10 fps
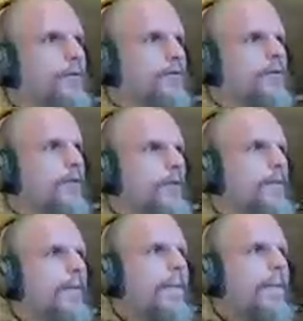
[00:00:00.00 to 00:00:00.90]
actually
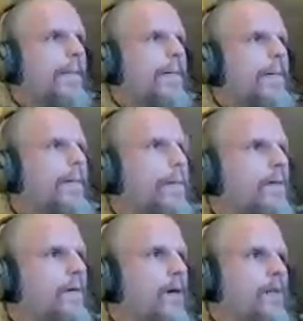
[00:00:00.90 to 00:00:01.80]
researched it.
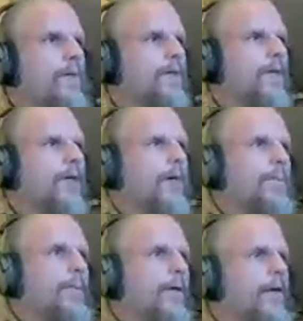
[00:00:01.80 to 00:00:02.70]
I looked
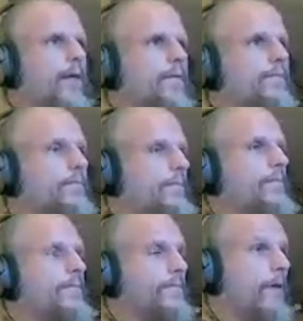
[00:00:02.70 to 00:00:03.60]
it up and
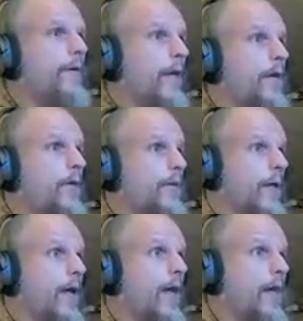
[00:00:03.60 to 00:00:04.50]
found out
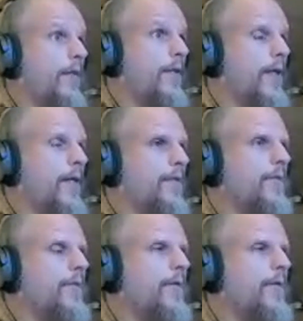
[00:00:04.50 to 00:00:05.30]
a lot of things.